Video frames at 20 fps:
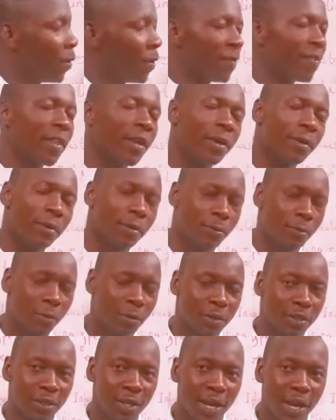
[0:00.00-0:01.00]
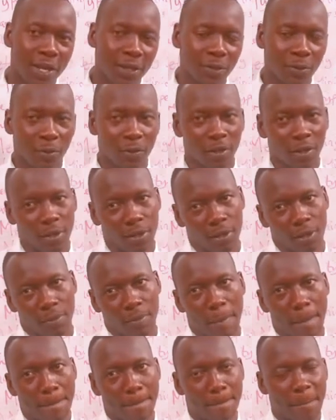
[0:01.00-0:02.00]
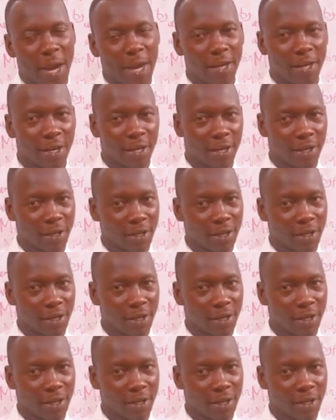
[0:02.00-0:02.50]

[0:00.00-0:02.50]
of the rock which lies on the mine